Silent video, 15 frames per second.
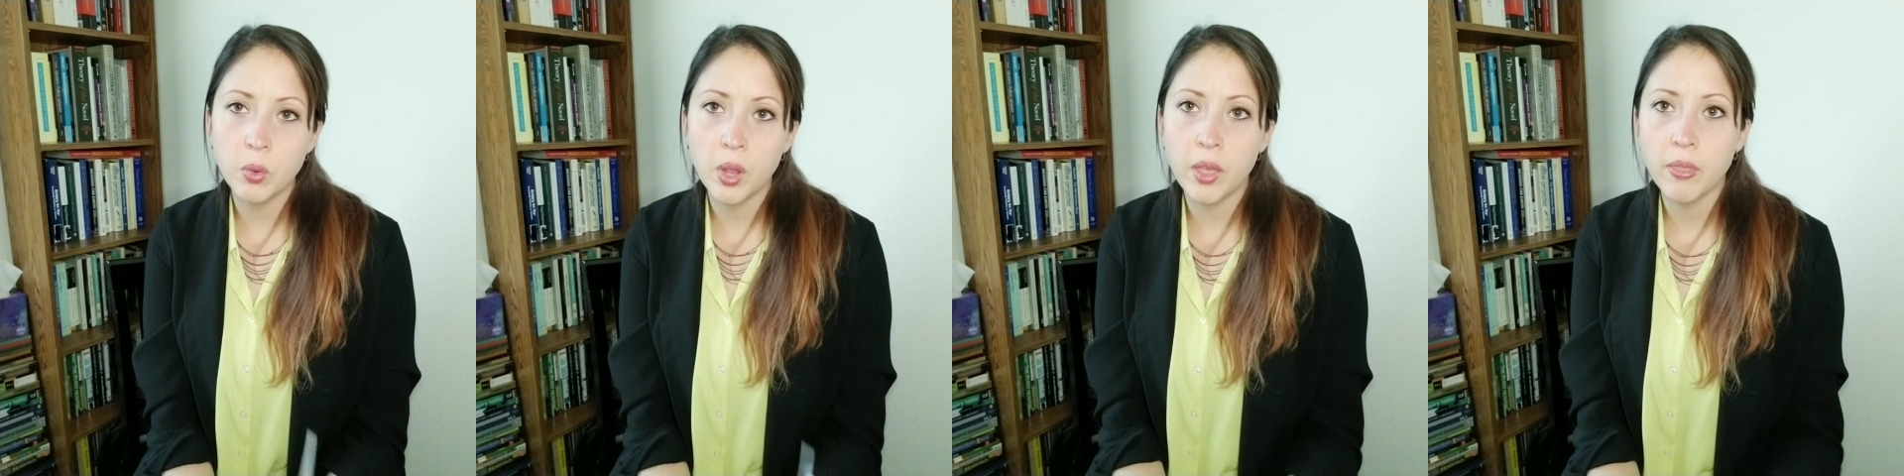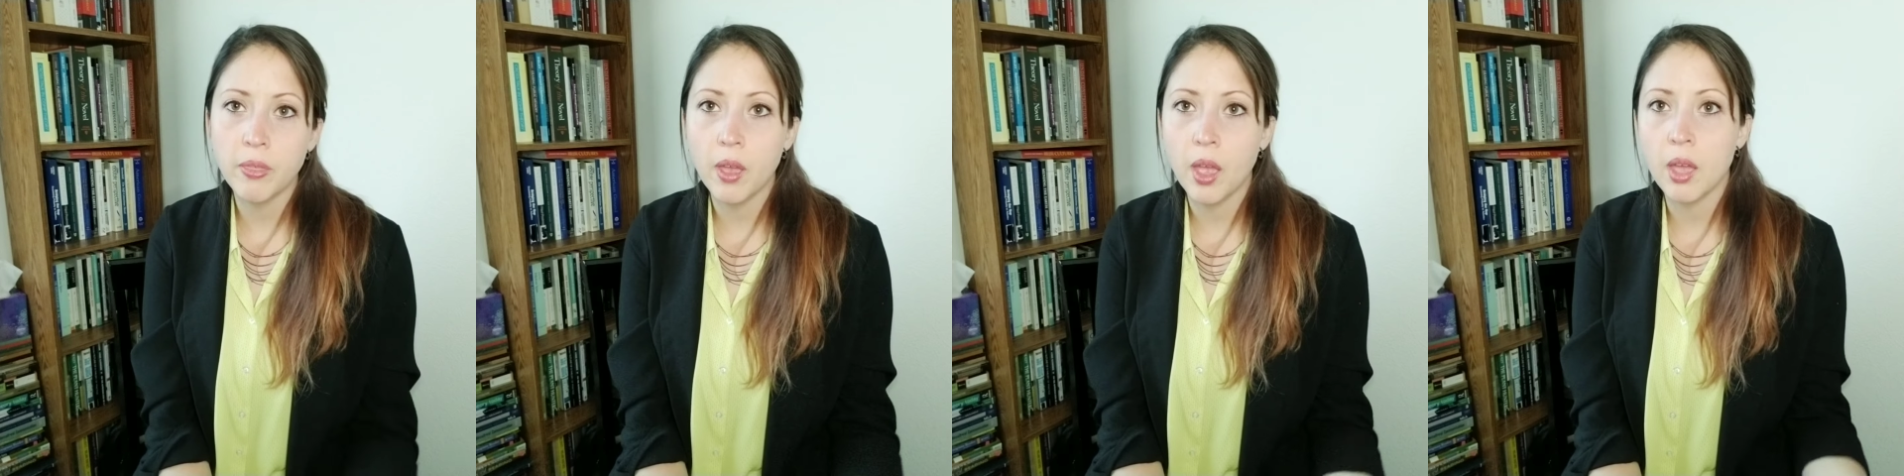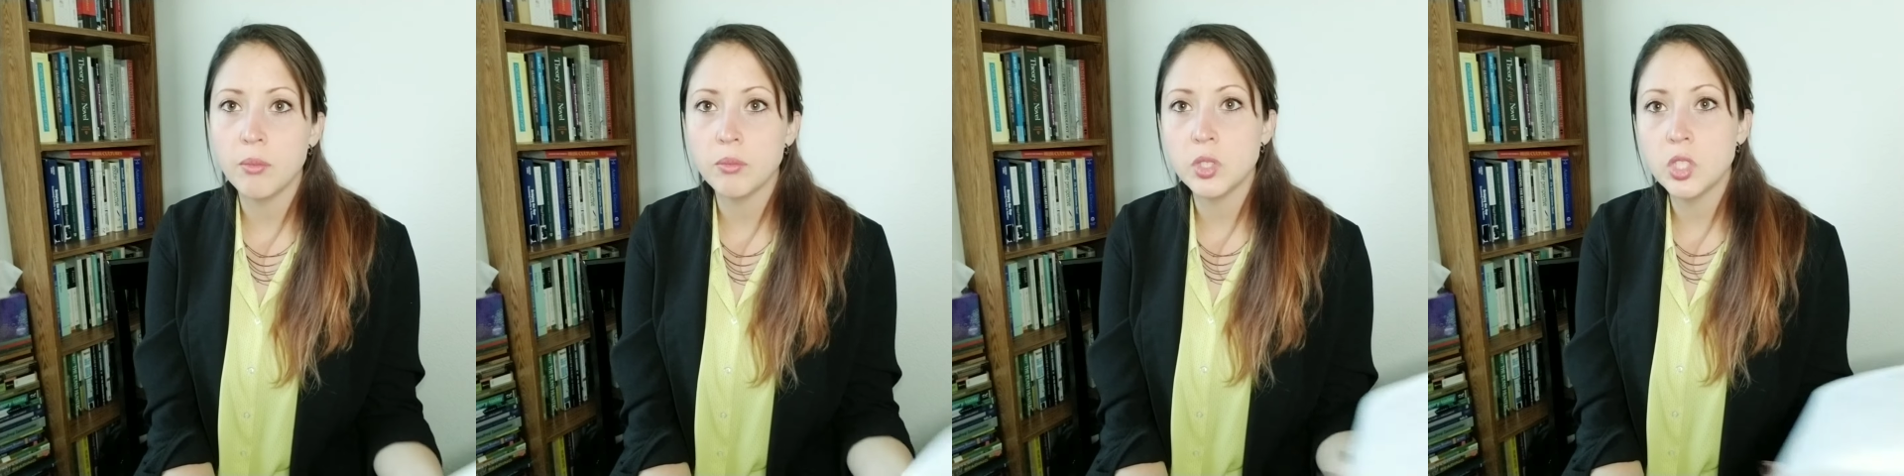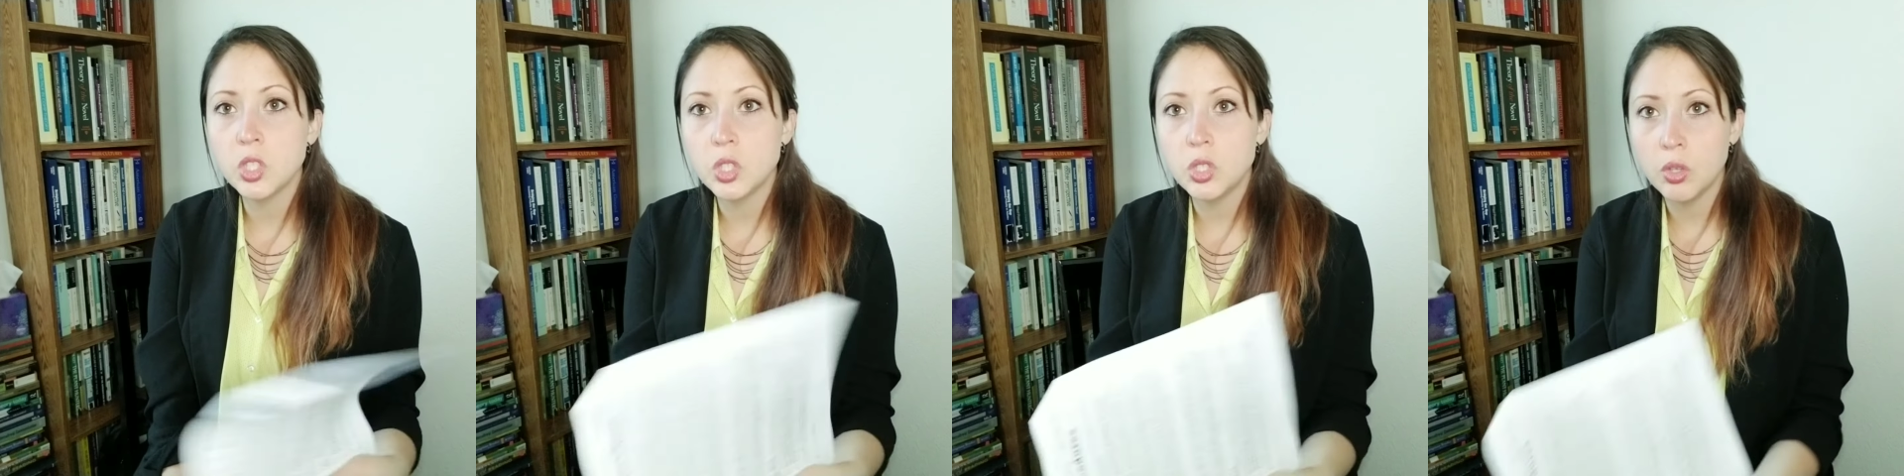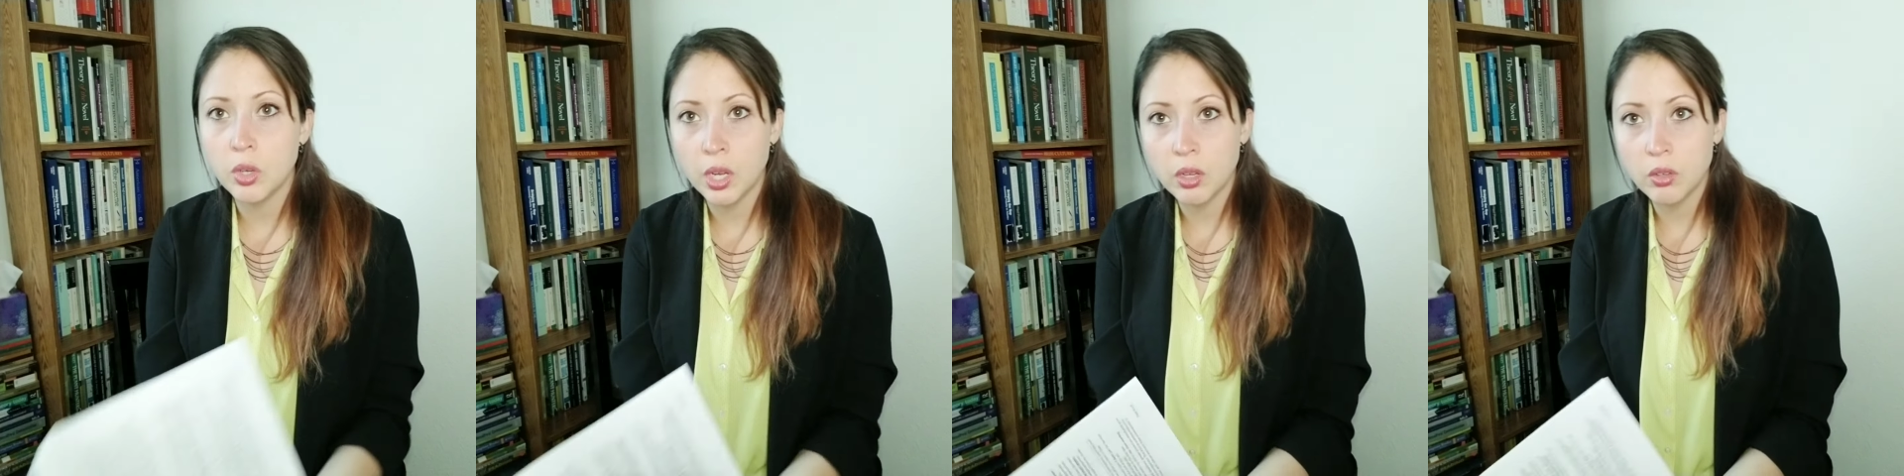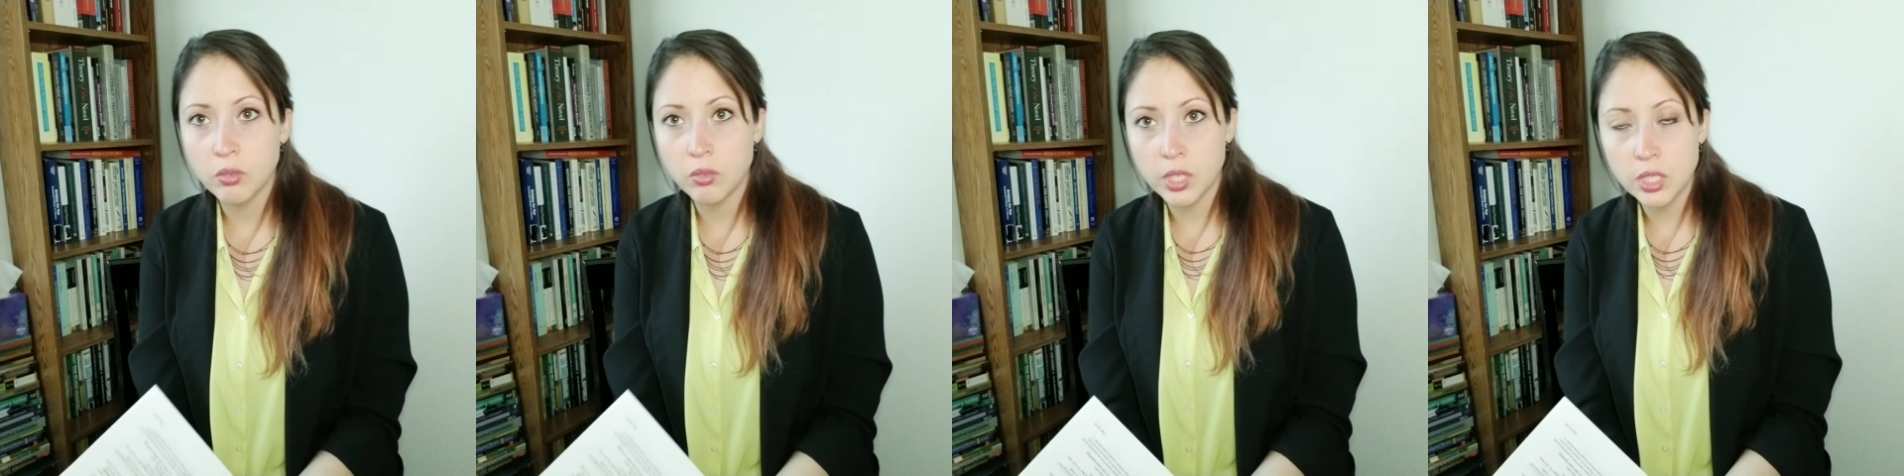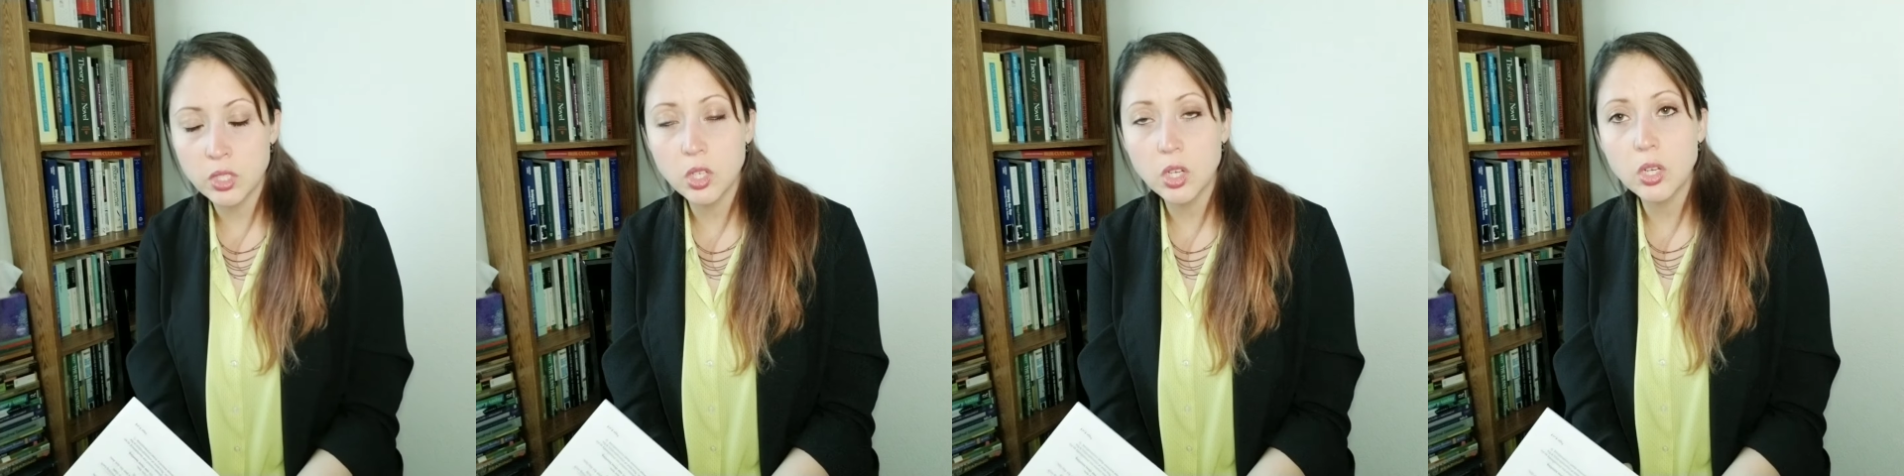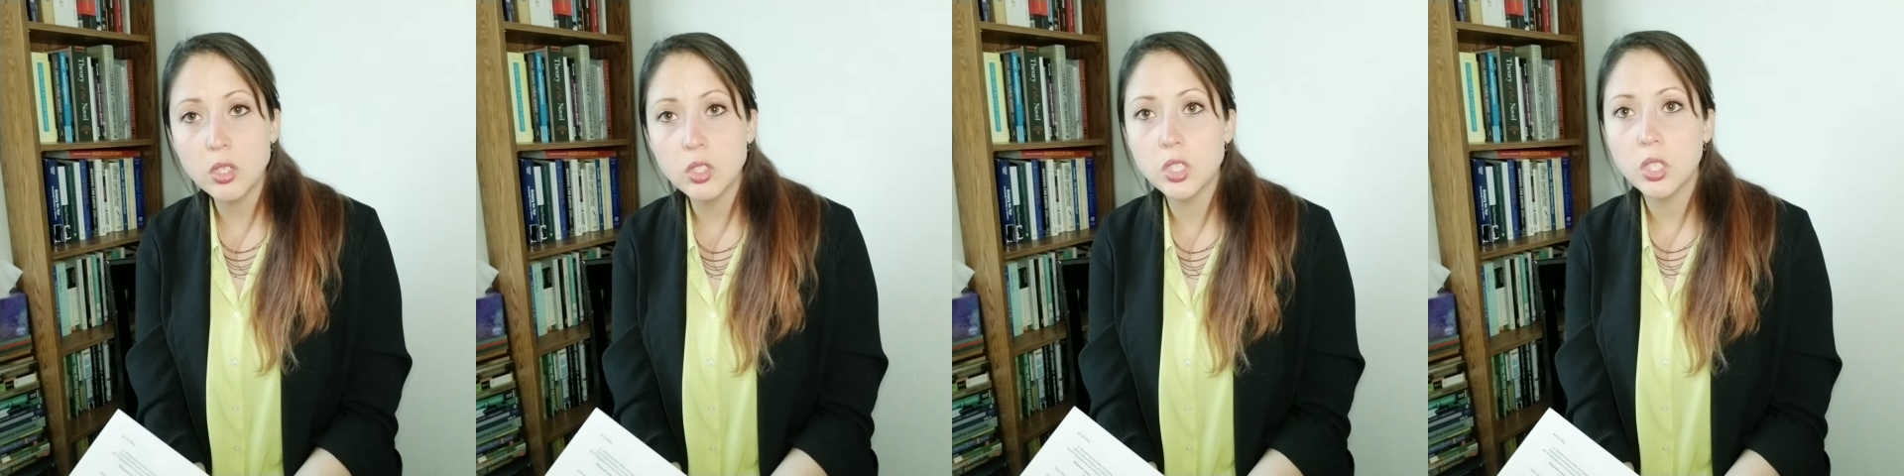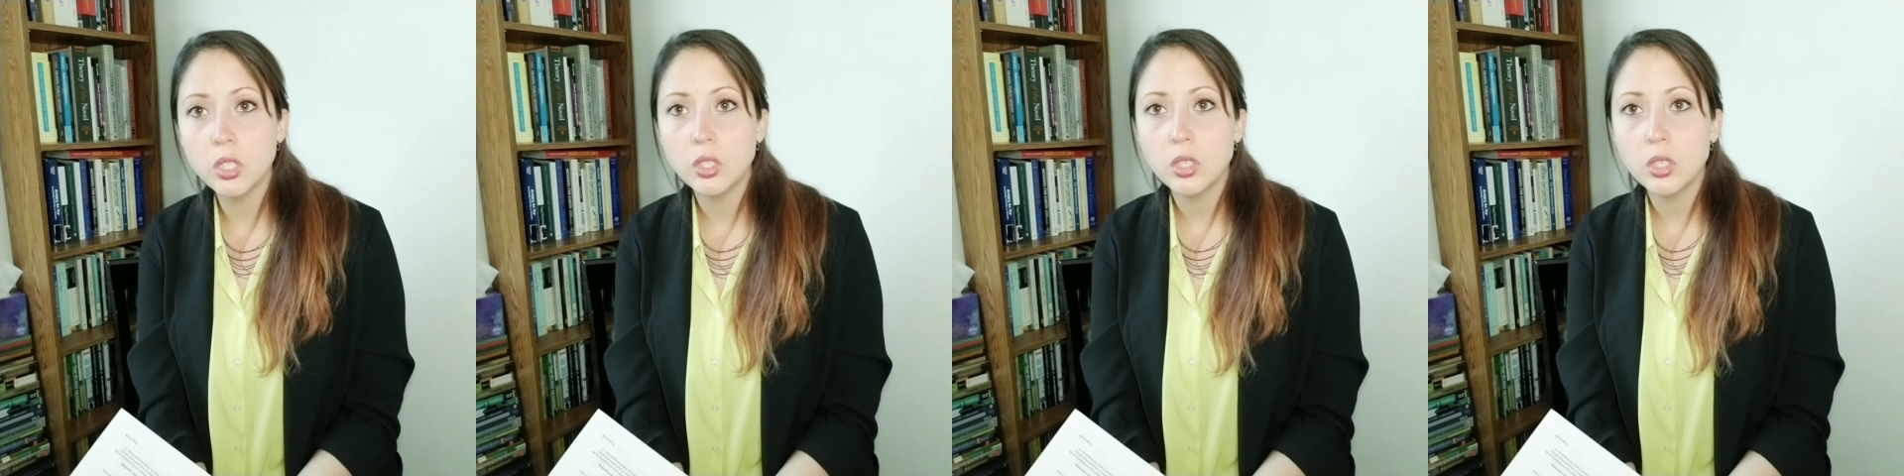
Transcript: with student research.